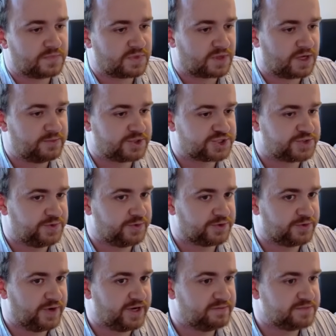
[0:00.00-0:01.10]
How much do we want
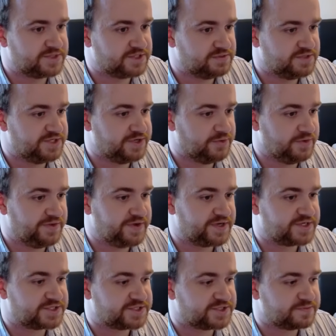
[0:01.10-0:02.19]
to aim to deal with
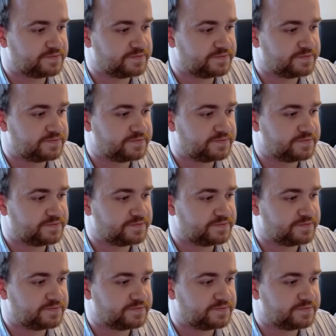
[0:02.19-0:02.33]
this?